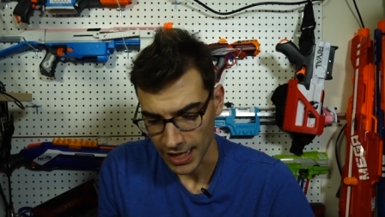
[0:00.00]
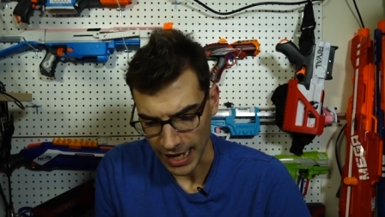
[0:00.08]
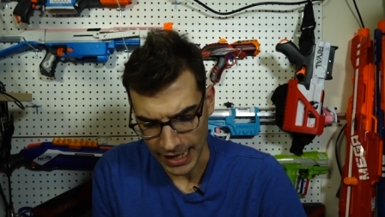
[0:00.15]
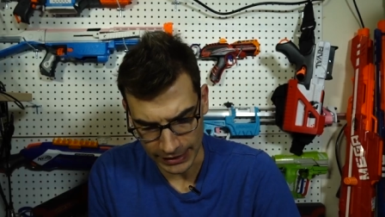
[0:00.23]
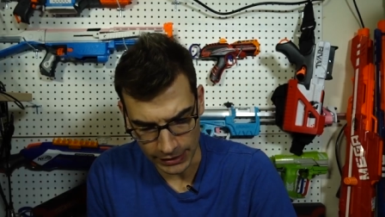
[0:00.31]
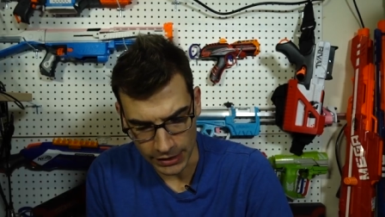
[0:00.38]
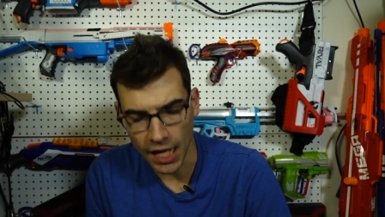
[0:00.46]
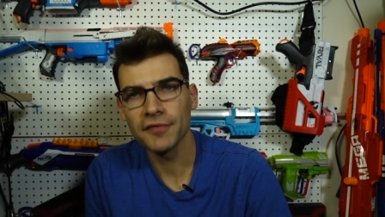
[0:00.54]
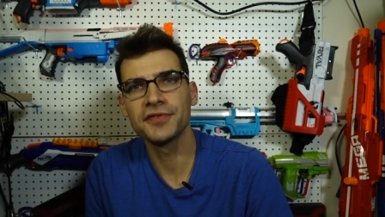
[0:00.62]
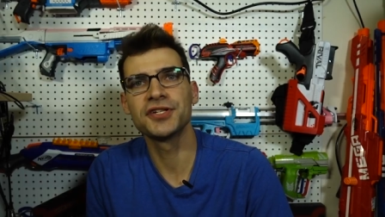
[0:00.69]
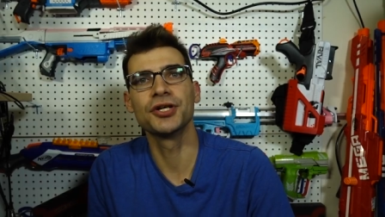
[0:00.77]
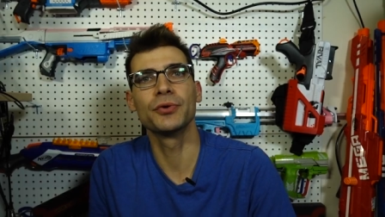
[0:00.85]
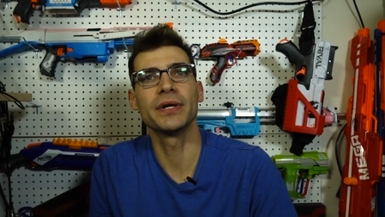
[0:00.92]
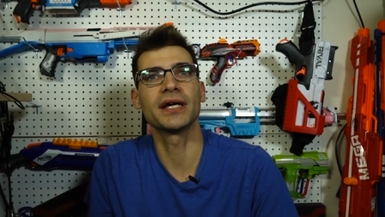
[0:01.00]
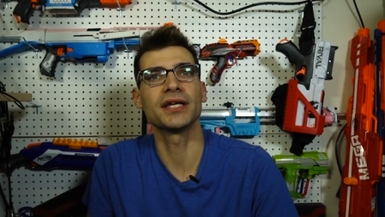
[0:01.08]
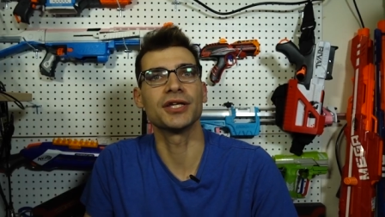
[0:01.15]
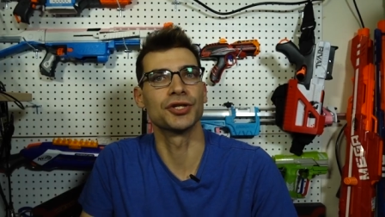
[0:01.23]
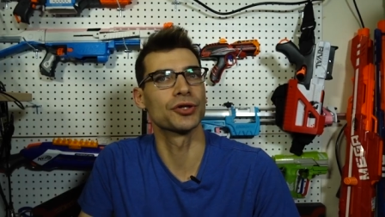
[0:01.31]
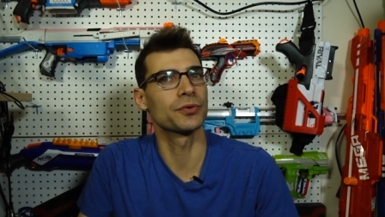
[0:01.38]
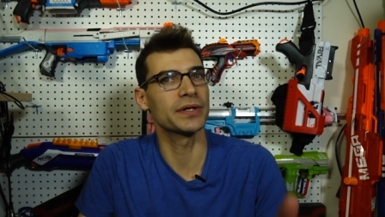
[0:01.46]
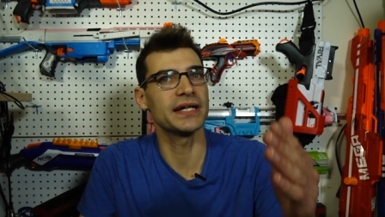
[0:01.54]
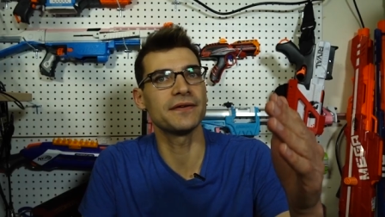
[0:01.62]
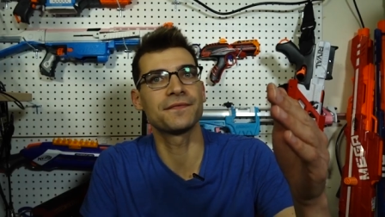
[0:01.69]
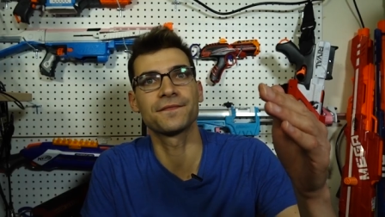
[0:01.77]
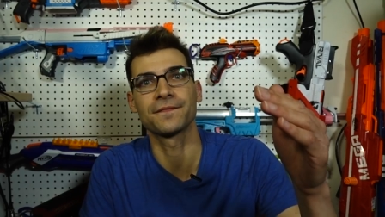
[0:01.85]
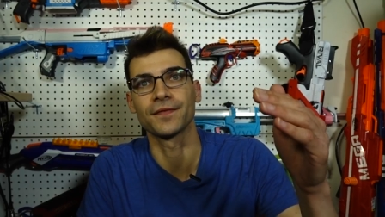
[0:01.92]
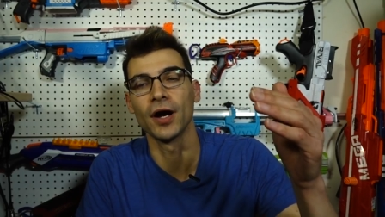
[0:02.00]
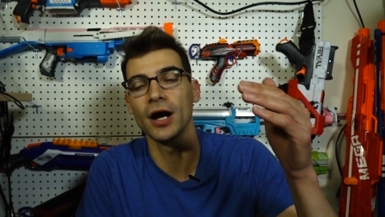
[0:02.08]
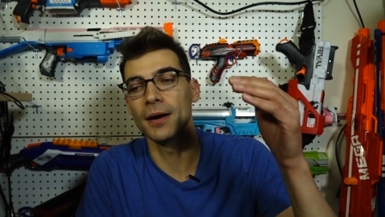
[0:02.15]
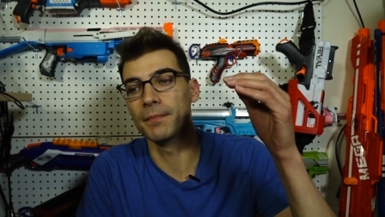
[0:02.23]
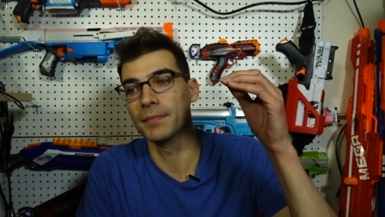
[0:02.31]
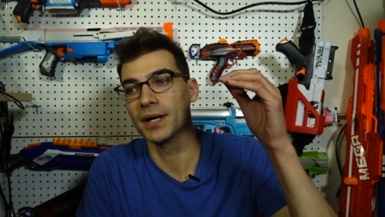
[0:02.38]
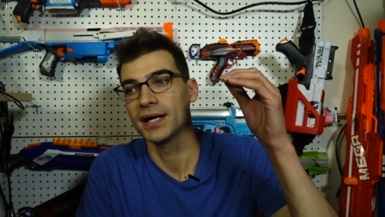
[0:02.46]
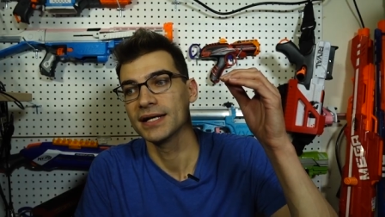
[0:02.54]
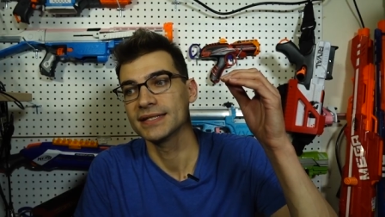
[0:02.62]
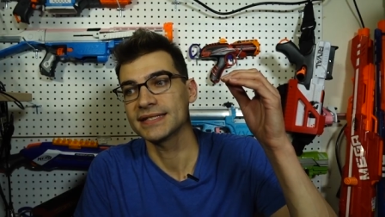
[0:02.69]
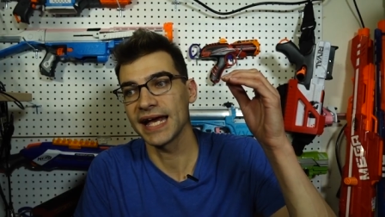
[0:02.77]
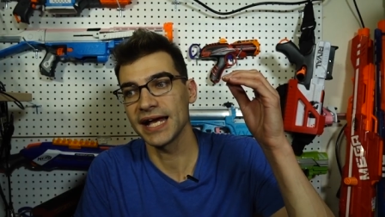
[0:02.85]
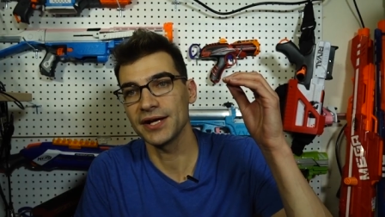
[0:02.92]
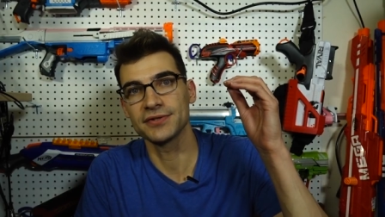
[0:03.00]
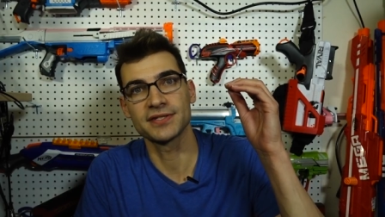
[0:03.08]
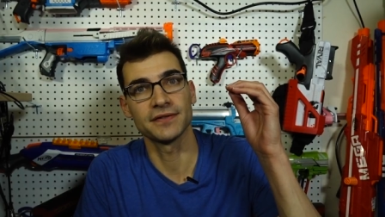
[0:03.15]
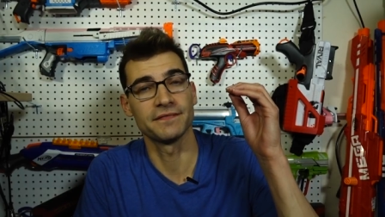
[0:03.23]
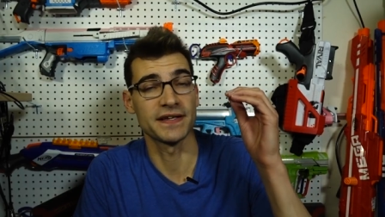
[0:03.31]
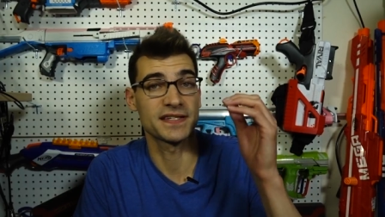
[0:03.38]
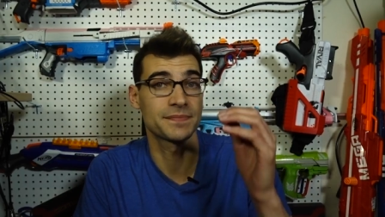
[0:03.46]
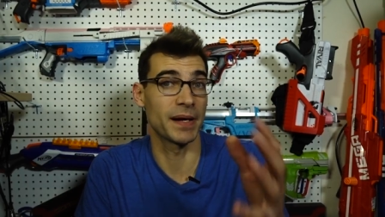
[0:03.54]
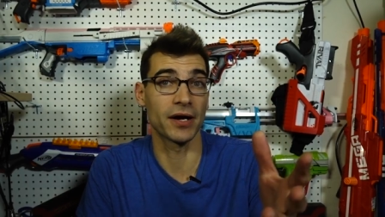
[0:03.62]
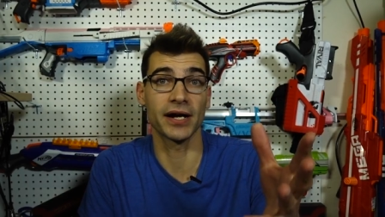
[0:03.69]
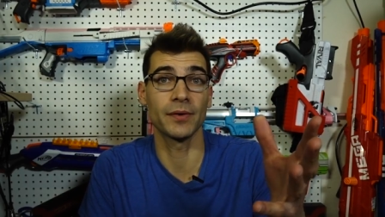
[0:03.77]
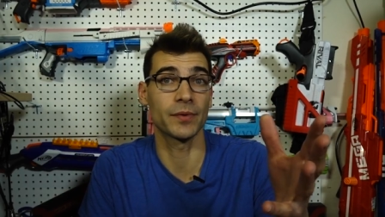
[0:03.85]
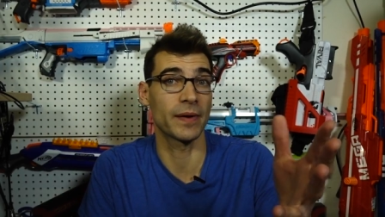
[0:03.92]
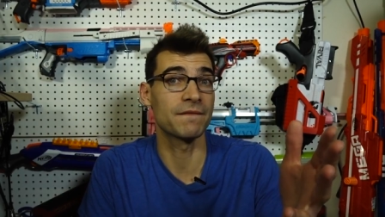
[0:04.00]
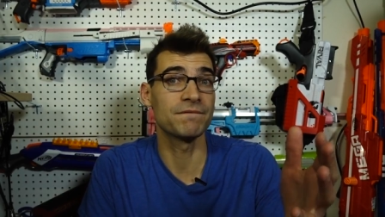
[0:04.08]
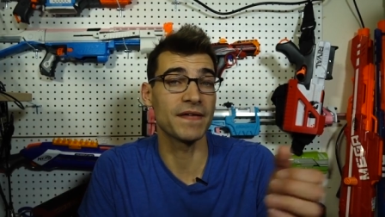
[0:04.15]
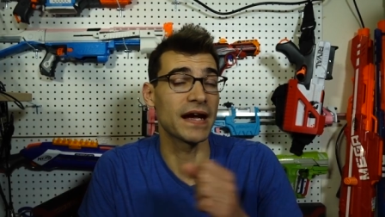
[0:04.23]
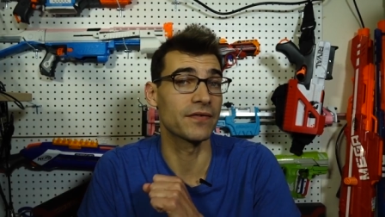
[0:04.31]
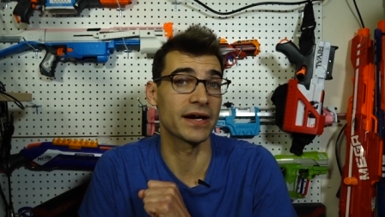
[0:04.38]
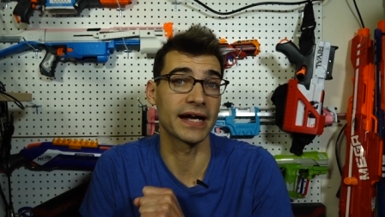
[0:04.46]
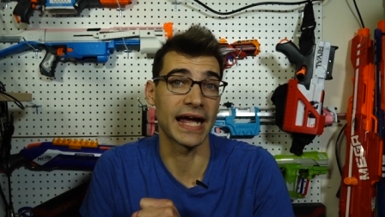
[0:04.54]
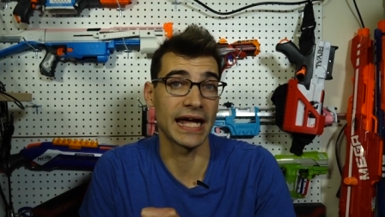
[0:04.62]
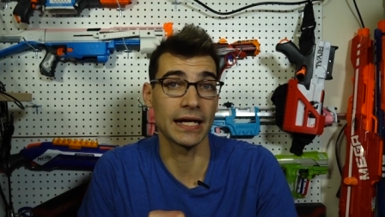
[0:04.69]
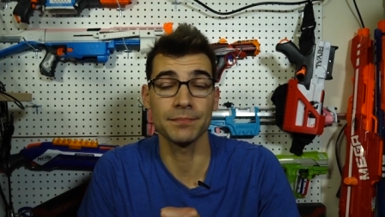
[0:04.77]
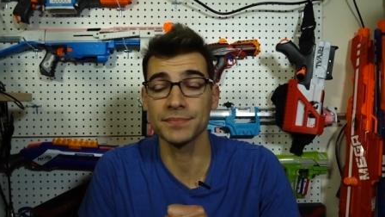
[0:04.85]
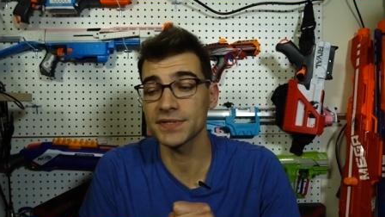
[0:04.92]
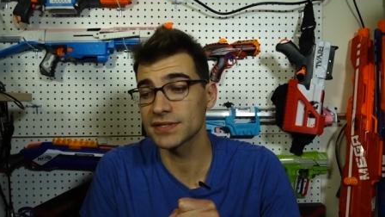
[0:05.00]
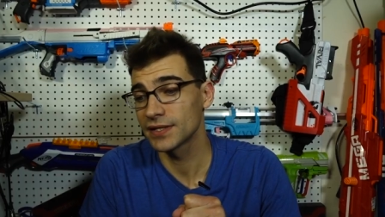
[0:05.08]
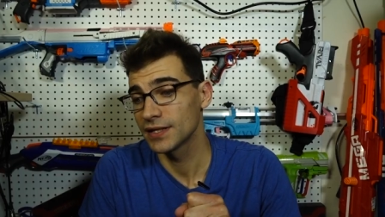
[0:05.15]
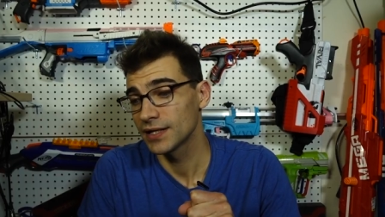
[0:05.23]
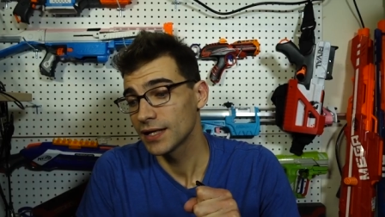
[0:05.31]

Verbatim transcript: I loved doing Yuri from Tales of Vesperia, one of my favorite games.